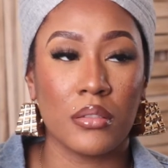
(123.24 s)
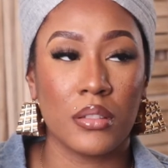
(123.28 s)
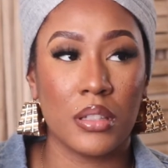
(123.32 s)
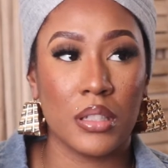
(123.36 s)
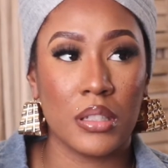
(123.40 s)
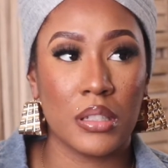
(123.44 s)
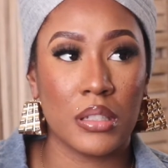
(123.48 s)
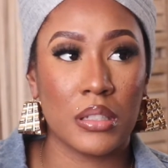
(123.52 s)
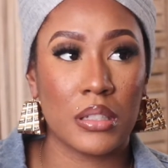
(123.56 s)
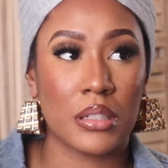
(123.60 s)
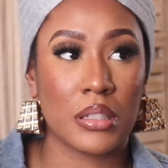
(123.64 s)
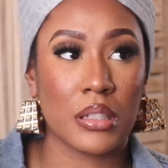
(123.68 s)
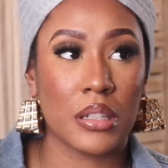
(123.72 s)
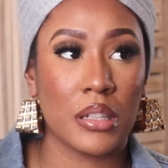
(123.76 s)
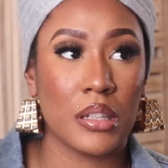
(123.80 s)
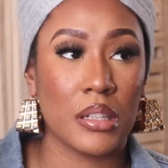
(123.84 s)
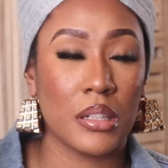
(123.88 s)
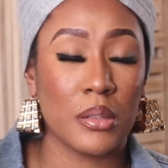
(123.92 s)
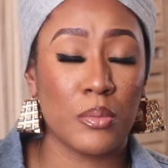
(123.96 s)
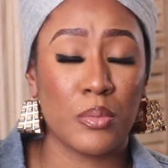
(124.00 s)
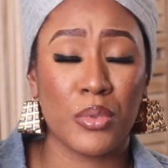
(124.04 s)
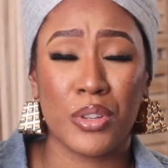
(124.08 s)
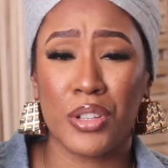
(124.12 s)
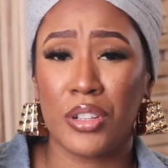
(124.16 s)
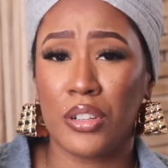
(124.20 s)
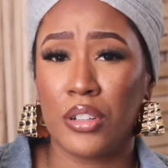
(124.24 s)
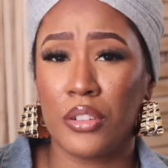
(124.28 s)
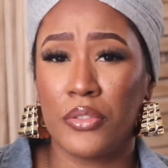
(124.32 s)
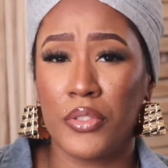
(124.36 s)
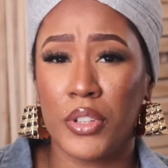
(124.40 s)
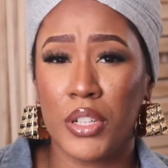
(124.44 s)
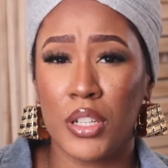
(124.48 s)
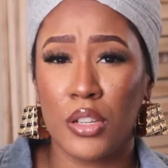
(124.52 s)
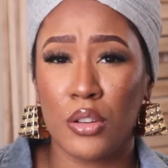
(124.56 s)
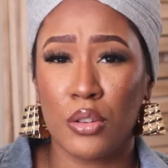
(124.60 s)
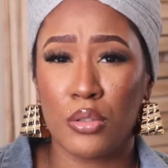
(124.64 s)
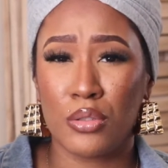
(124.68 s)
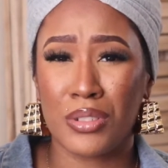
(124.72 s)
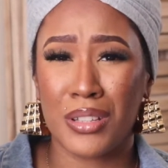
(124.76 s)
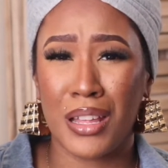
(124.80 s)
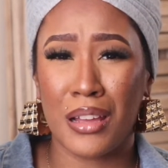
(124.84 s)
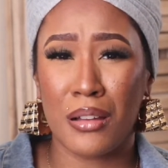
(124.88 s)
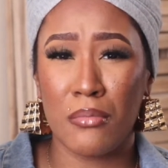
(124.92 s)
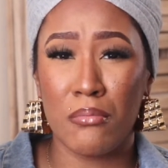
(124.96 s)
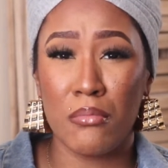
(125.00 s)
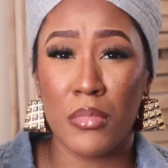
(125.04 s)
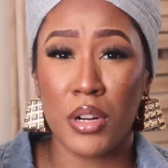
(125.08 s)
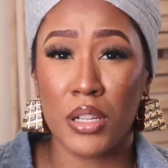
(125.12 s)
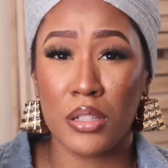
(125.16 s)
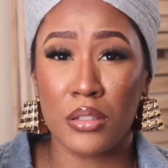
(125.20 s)
this in one of her videos like
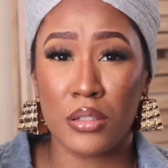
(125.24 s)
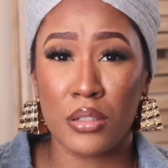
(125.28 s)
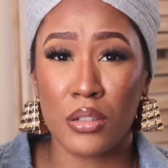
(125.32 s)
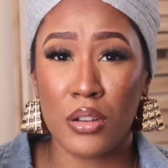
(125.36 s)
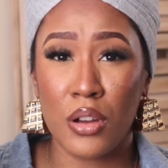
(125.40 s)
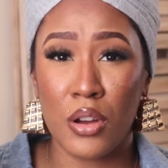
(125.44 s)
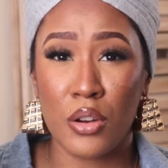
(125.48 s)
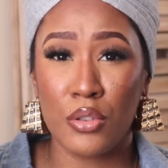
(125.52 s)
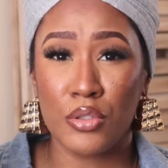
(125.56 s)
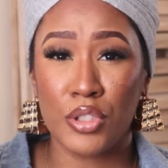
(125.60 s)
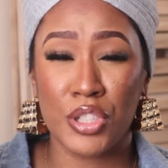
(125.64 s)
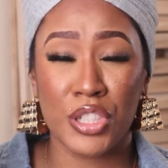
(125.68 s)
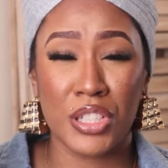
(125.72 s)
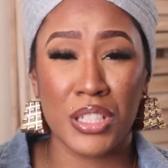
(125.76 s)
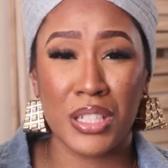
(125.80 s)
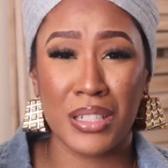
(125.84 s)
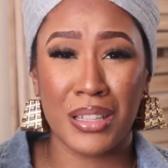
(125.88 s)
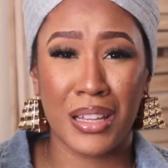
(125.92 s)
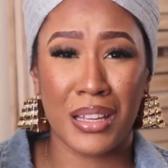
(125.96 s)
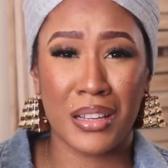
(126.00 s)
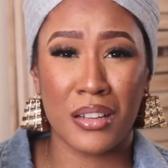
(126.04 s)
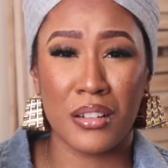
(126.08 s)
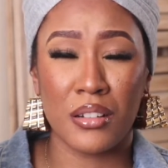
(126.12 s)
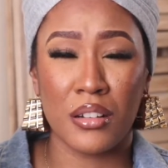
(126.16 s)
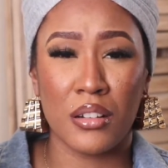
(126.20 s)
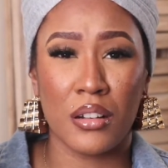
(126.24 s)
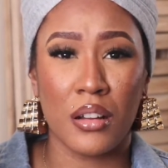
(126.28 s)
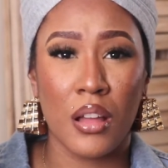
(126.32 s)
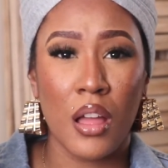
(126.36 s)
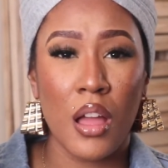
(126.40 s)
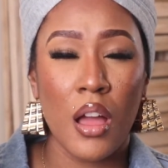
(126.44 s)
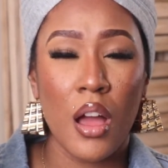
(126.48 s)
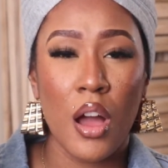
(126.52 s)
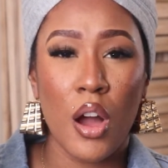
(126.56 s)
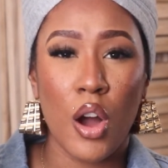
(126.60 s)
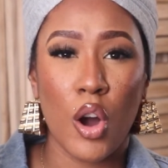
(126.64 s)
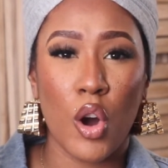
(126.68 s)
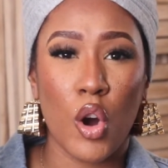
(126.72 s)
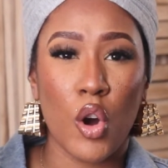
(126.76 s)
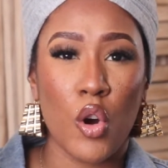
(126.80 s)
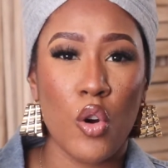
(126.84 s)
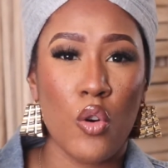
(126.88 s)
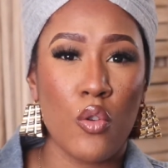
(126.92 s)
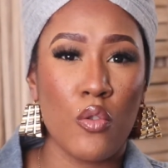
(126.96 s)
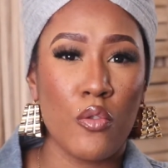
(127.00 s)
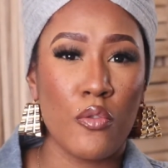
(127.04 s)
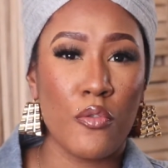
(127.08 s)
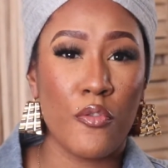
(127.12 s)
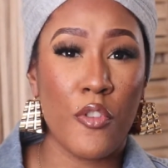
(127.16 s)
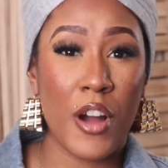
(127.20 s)
months ago. She did like a
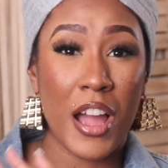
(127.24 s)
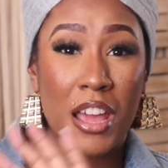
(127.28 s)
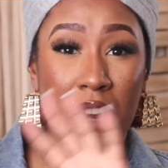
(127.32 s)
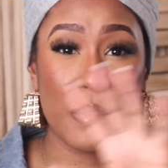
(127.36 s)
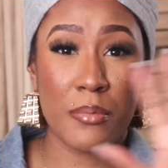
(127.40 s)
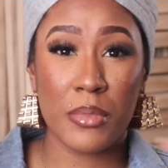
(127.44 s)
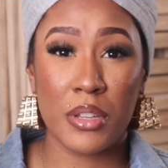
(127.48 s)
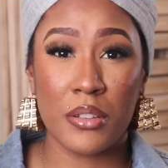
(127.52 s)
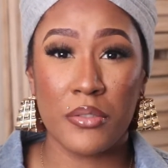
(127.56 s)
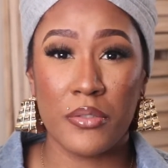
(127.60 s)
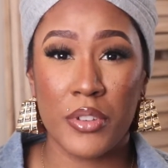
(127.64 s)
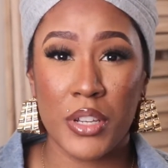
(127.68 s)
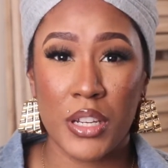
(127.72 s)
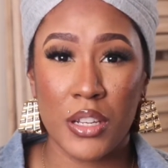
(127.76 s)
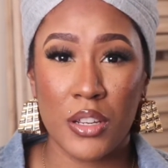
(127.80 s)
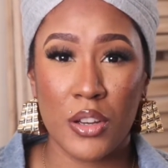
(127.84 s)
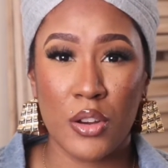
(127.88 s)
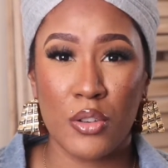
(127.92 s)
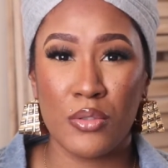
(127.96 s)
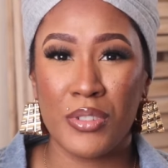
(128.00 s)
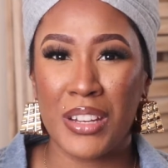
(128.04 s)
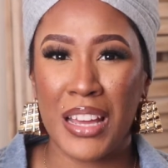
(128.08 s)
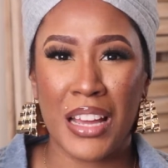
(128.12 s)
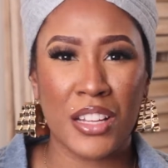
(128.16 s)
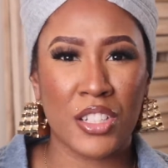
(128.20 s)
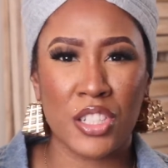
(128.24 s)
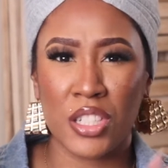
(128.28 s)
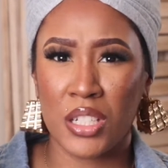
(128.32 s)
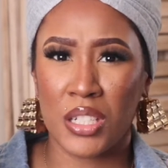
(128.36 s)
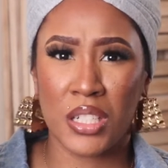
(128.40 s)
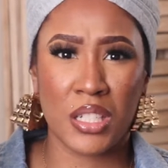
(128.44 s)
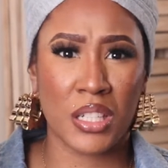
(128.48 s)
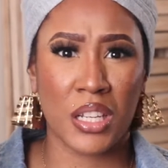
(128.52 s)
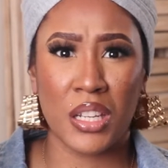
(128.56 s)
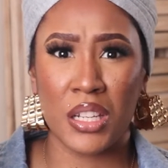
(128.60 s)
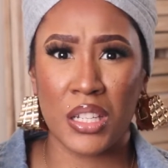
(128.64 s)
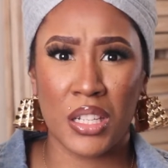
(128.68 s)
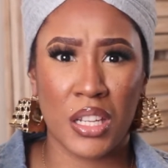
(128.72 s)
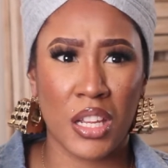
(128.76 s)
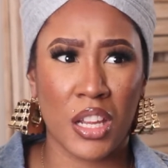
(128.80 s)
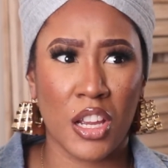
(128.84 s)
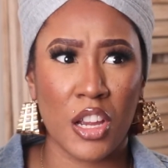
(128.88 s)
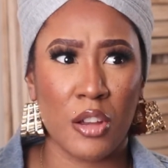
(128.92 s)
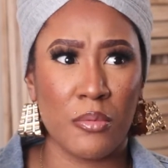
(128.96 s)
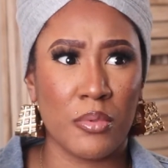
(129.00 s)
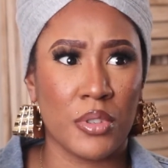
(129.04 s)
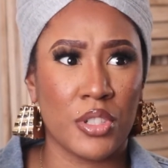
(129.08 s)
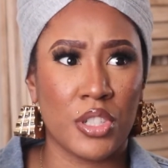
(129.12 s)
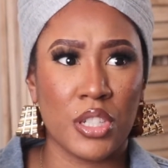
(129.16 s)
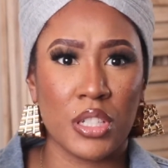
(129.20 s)
whole vitamin video, not just
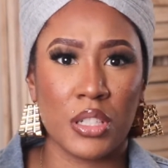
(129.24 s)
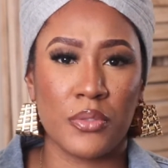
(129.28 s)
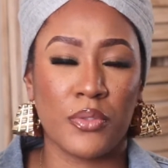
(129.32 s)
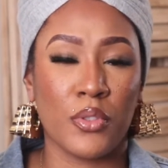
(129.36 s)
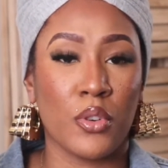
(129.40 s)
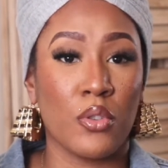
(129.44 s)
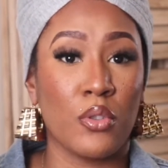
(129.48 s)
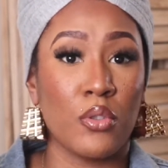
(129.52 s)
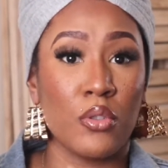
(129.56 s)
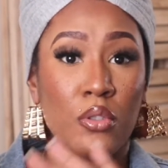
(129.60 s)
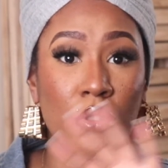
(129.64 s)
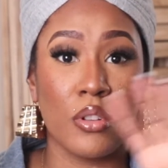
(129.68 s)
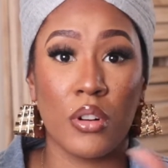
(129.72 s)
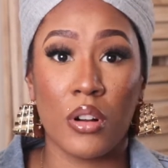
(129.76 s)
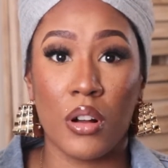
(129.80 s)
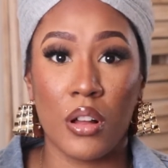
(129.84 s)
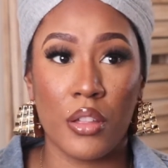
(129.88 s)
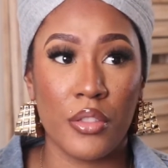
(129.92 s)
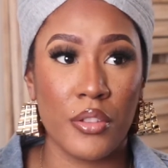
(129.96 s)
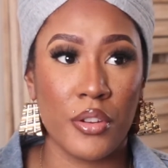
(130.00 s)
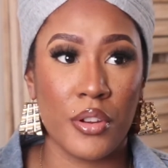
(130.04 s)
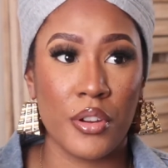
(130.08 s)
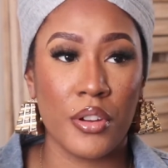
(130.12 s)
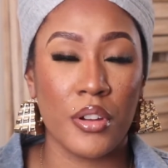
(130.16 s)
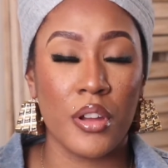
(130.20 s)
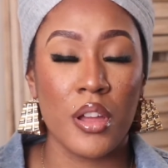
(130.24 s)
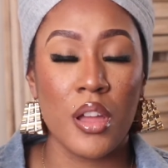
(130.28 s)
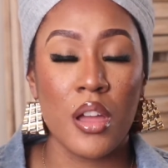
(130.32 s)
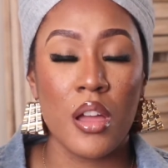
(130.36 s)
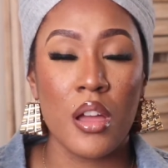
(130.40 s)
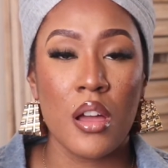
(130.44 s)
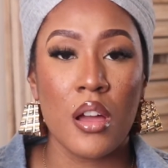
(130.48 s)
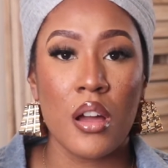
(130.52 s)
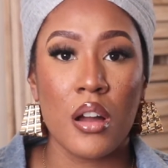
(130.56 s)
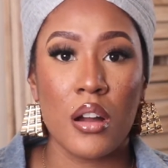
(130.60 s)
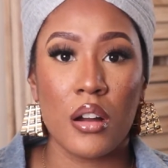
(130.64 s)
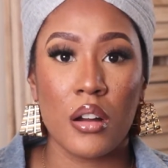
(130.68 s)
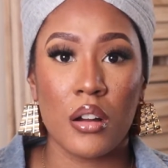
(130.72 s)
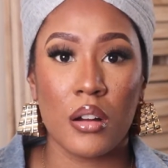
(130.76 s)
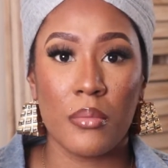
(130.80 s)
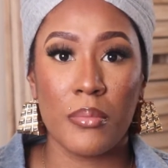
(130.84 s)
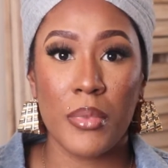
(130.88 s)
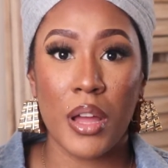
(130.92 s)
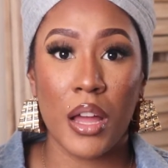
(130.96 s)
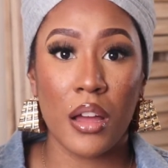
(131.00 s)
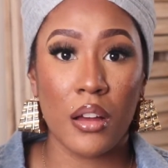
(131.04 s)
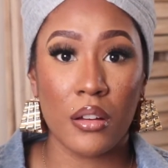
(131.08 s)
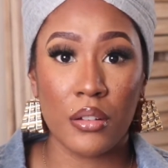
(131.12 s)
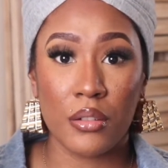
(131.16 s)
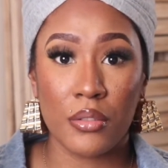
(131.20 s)
skincare, but just for all other
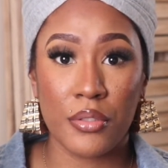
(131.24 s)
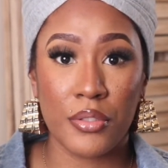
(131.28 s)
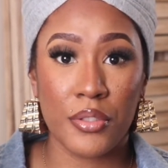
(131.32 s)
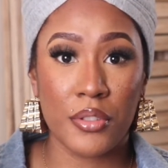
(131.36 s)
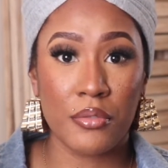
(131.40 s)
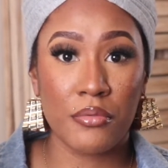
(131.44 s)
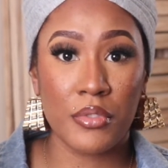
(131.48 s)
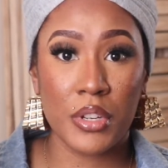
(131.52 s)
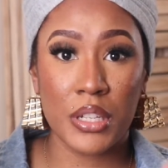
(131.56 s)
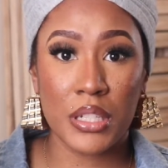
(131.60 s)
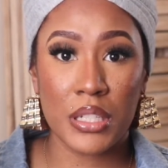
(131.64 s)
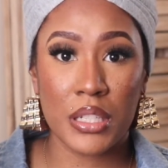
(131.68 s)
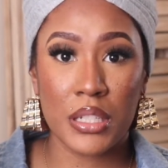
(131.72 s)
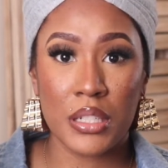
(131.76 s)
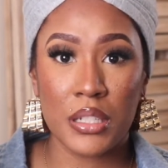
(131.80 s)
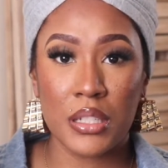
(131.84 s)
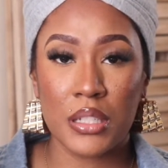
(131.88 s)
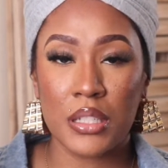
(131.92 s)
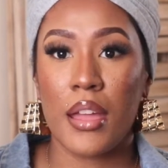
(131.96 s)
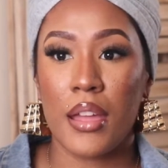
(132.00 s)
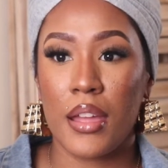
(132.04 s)
health reasons.